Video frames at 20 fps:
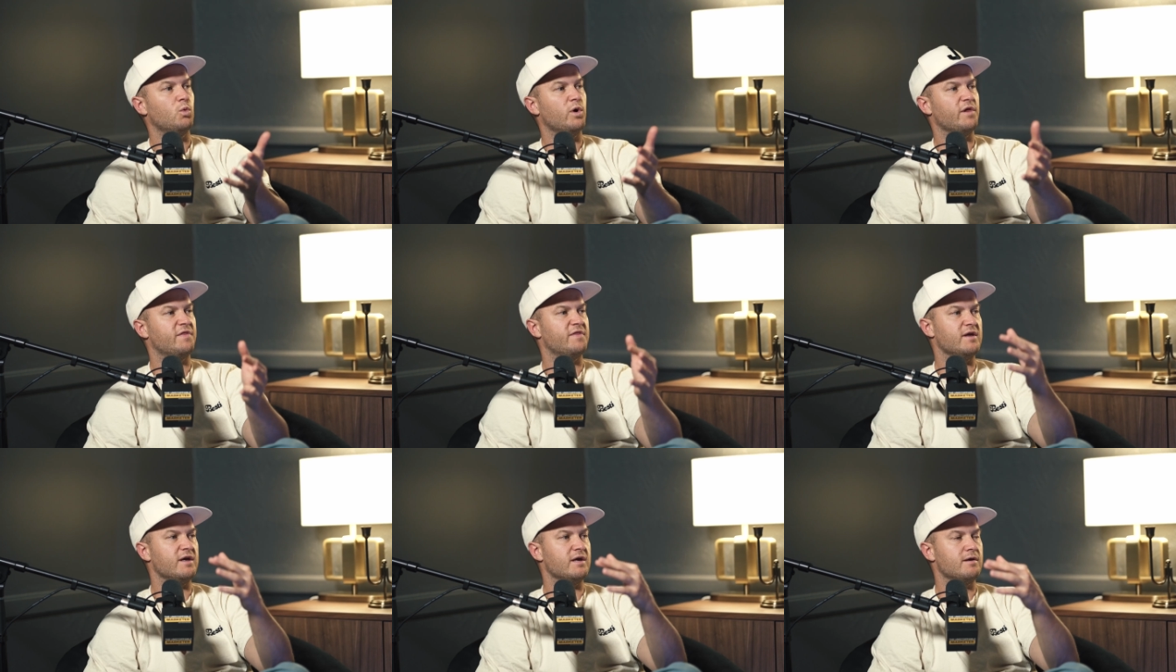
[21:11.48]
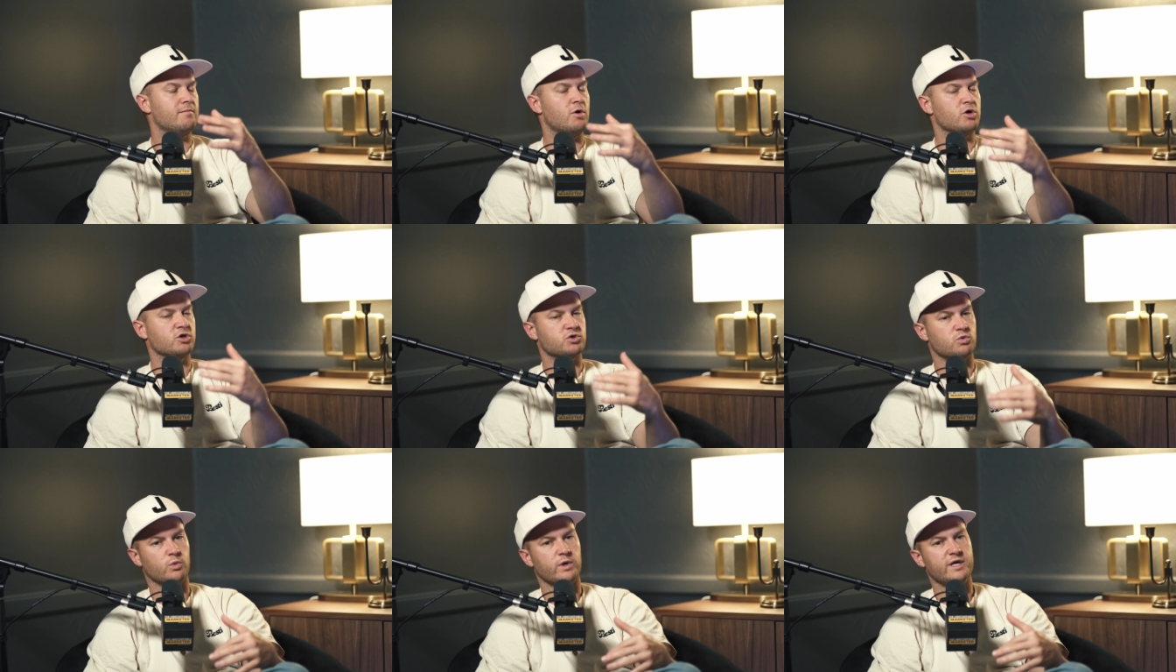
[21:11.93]
with the
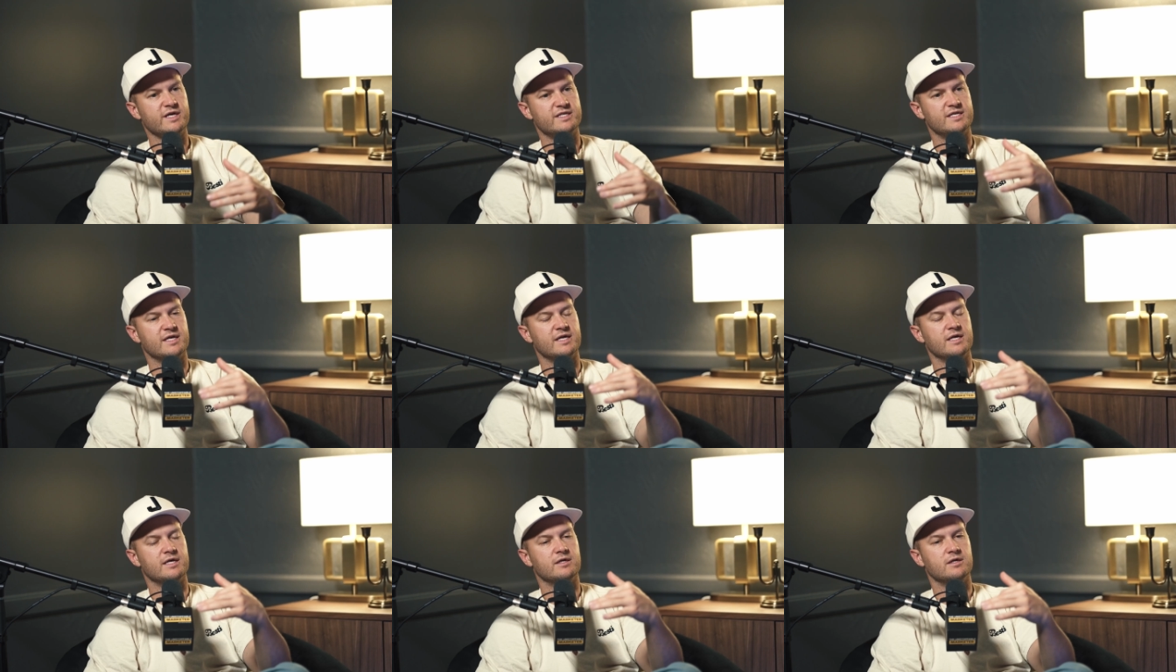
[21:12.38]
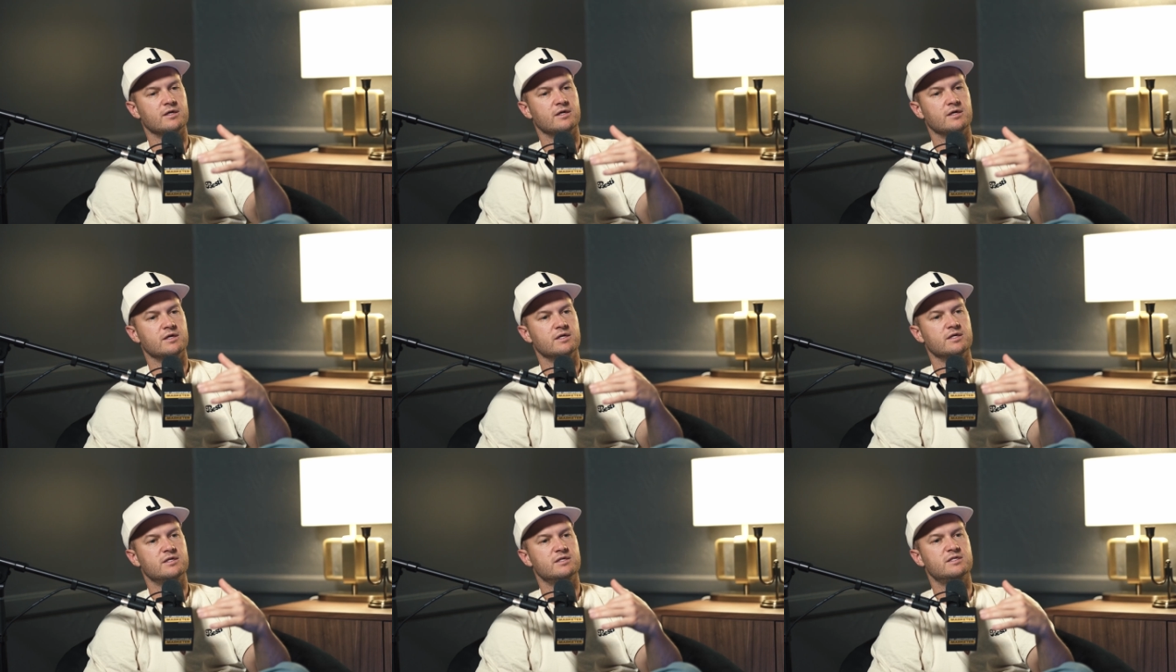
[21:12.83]
most recent
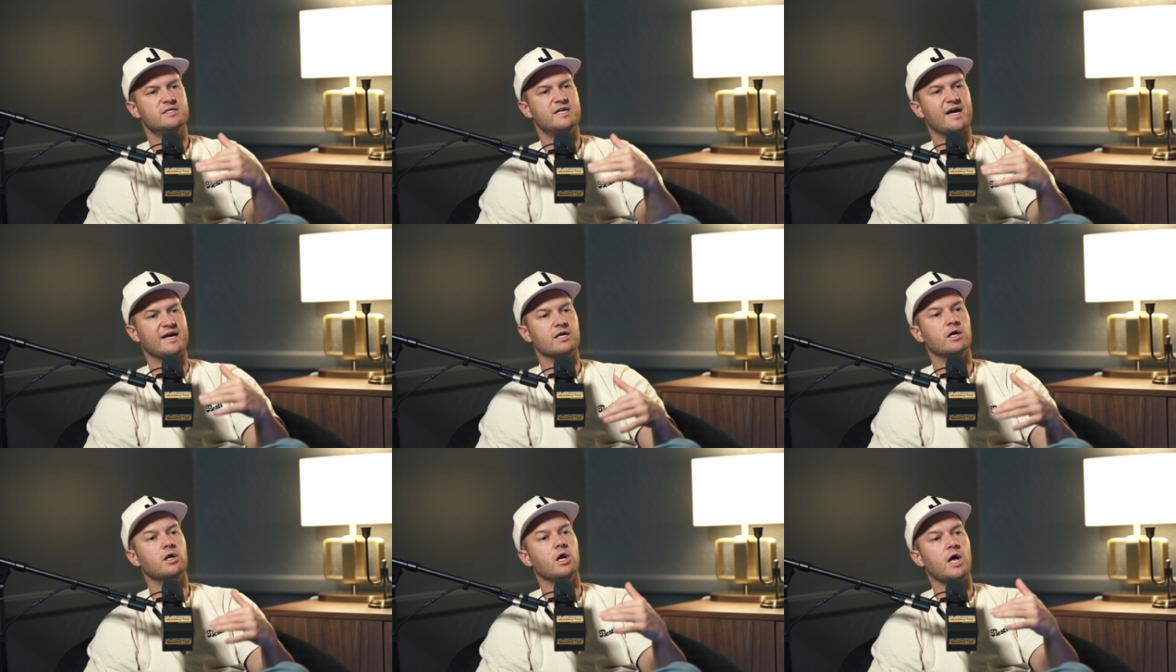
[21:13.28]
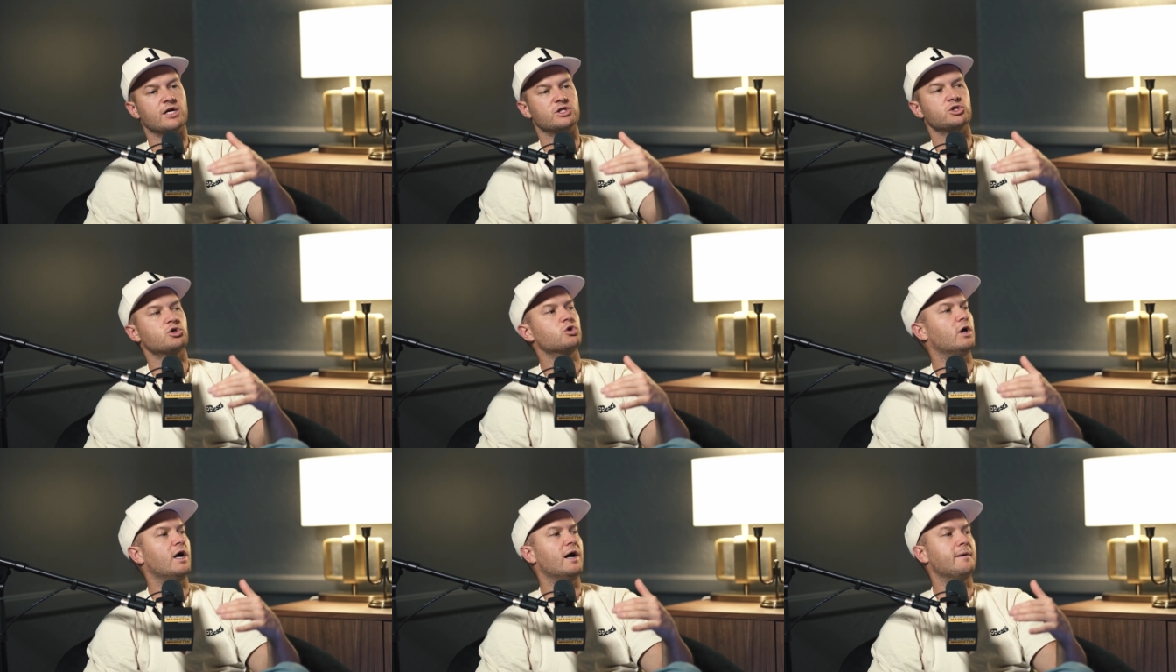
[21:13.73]

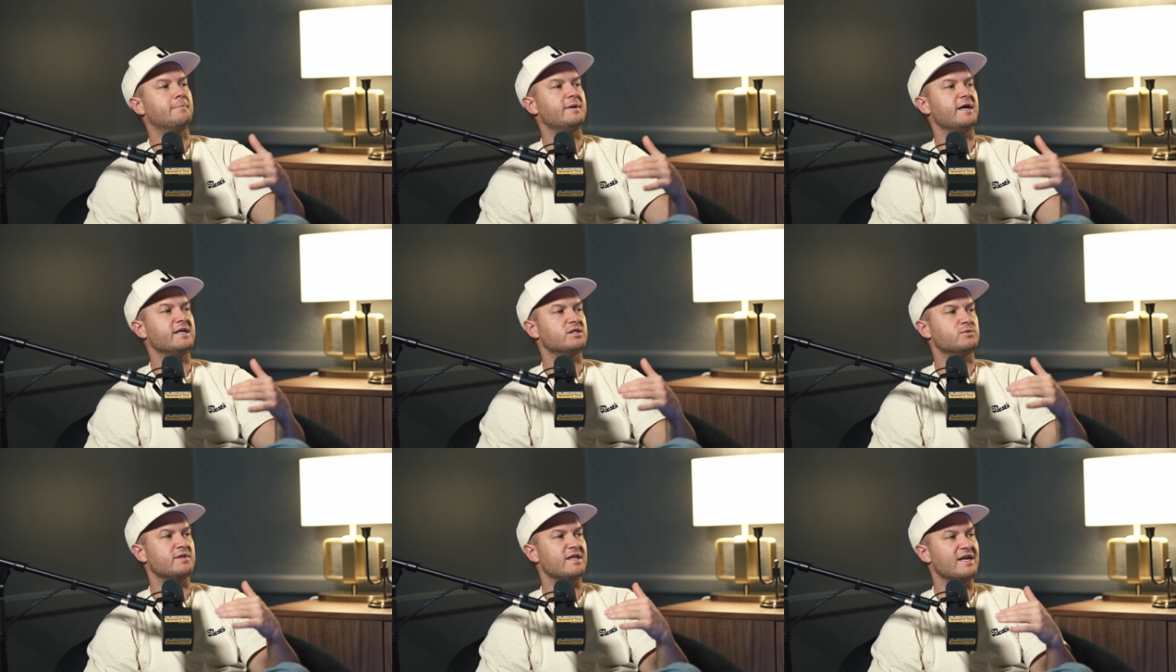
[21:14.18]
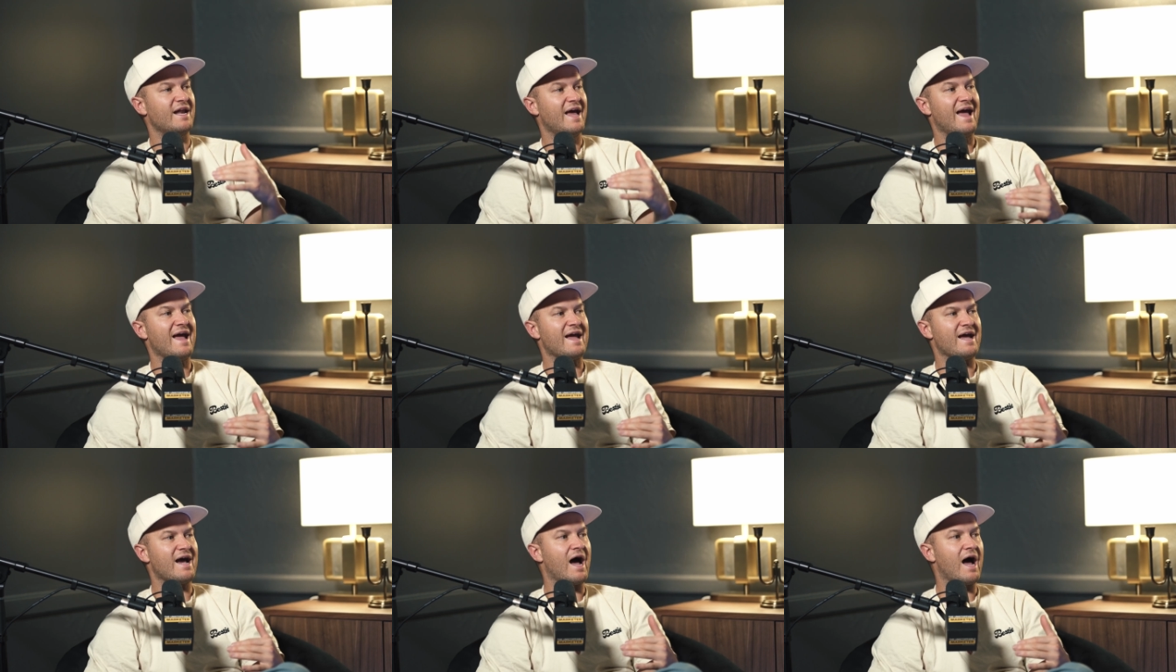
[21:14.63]
technological updates within
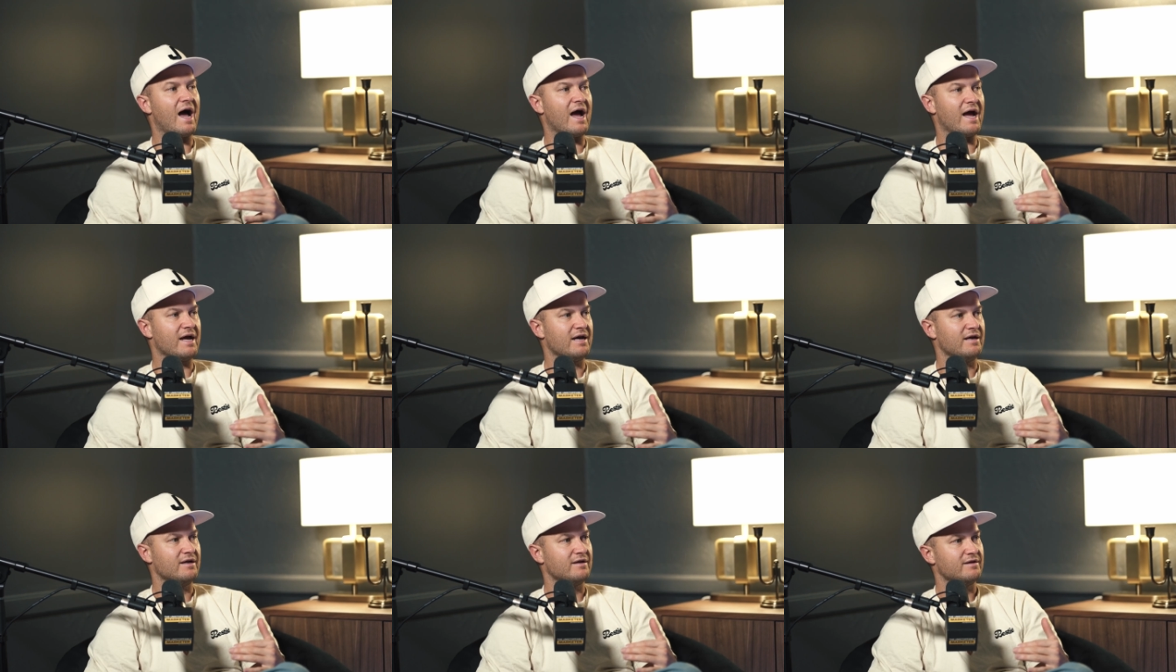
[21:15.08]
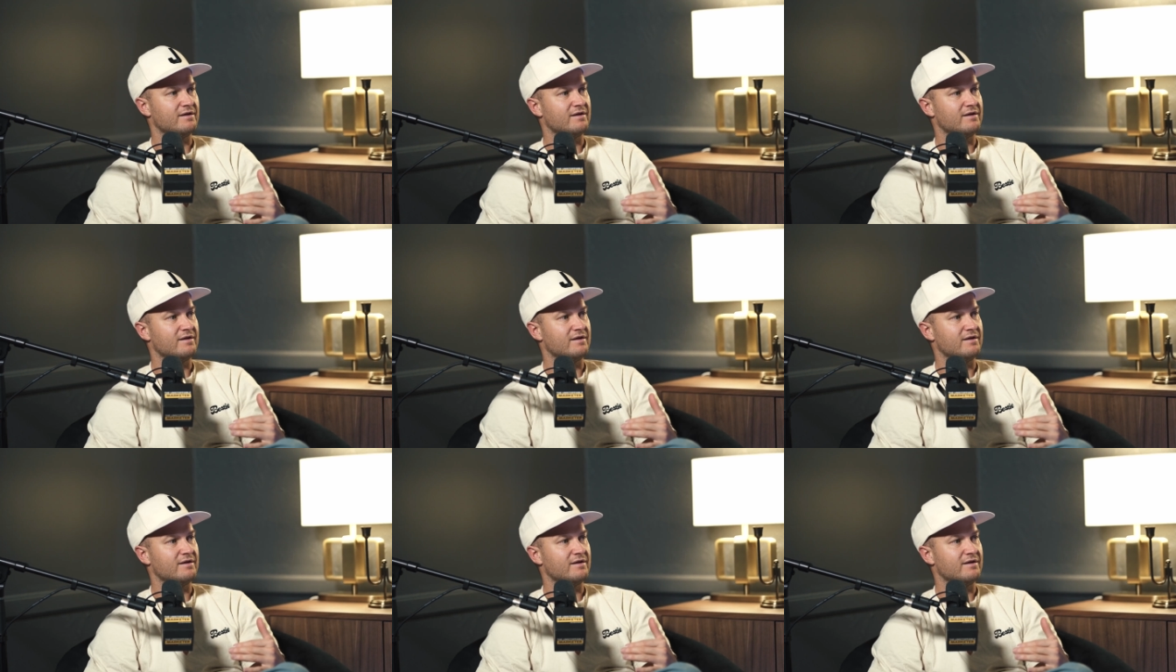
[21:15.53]
AI